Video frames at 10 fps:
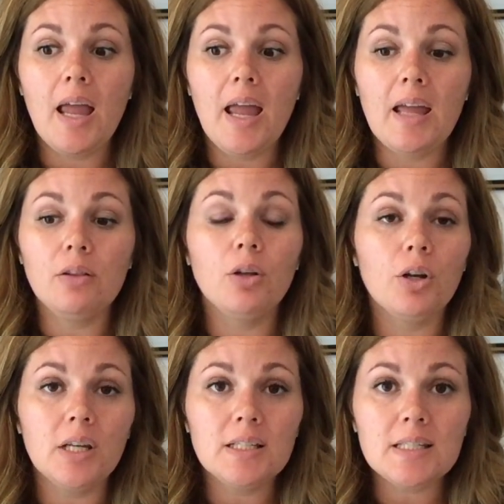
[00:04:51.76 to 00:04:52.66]
a
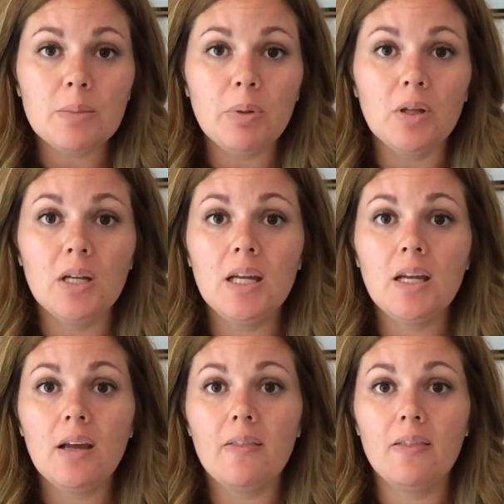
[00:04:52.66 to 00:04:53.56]
learning
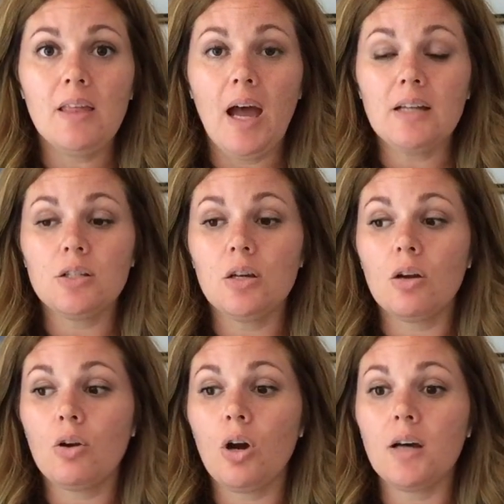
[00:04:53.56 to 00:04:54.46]
disability that
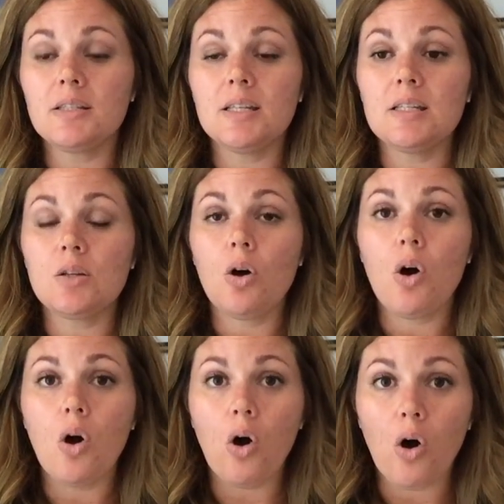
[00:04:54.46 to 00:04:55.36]
crosses
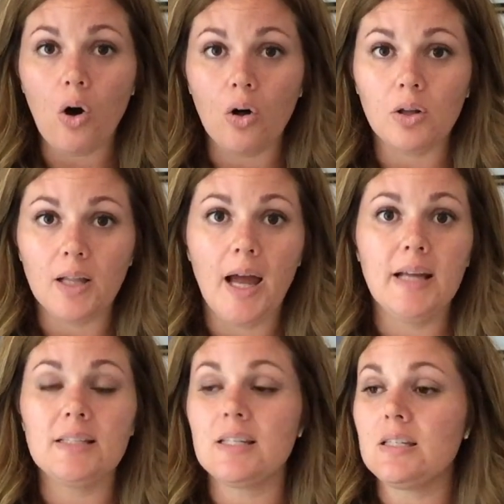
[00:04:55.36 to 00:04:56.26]
all
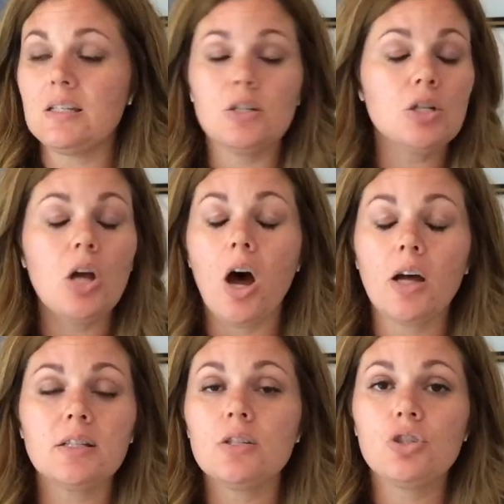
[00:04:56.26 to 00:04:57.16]
lines. This is
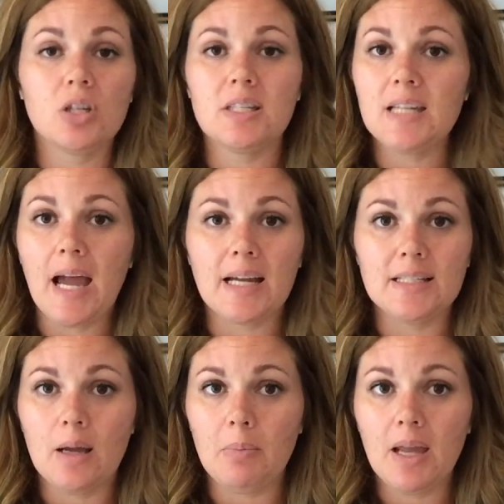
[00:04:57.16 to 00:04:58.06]
not just
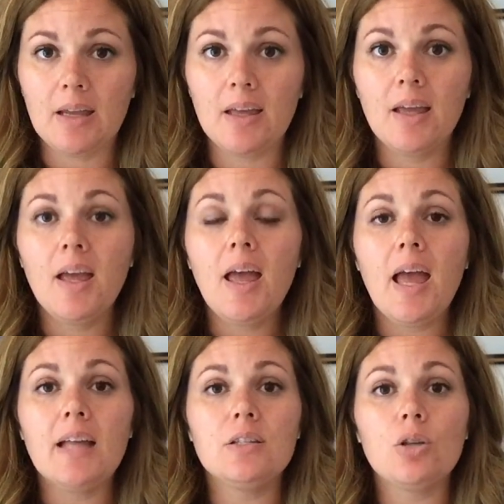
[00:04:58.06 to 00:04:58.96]
academic.
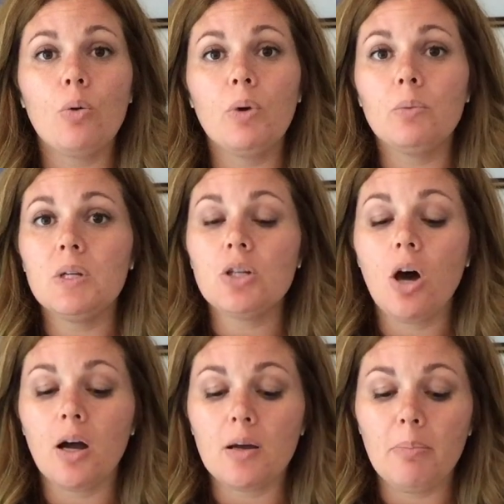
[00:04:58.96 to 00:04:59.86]
And so when we
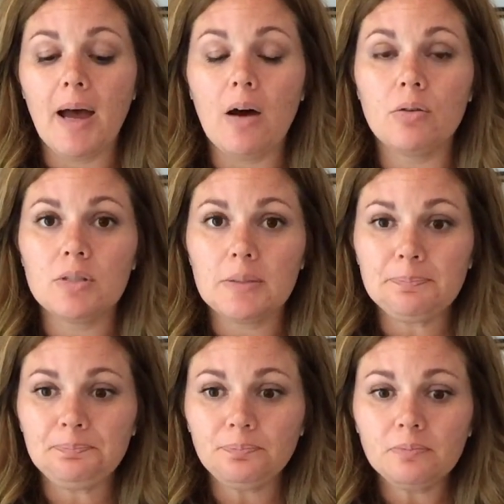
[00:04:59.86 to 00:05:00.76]
talk about
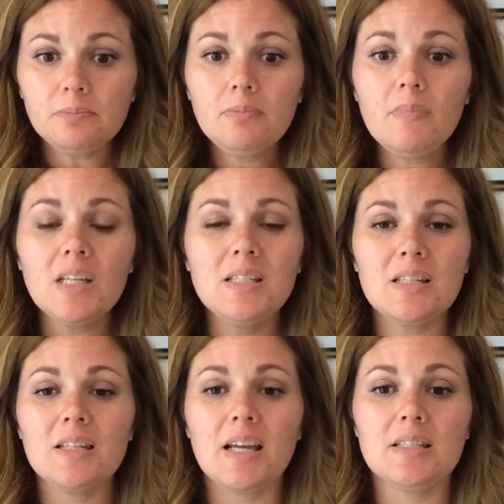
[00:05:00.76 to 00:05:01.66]

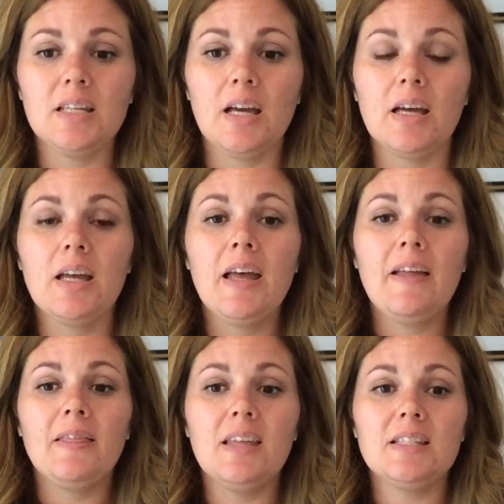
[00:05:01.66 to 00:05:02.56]
dyslexia,
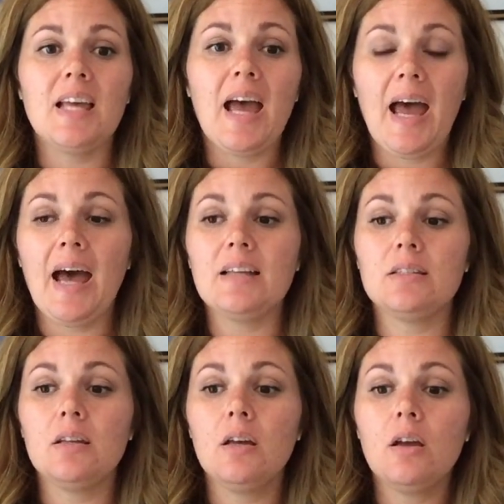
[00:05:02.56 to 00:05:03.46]
this
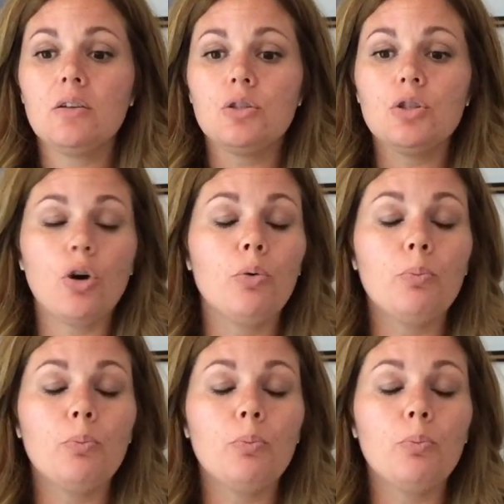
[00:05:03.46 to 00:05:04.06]
has so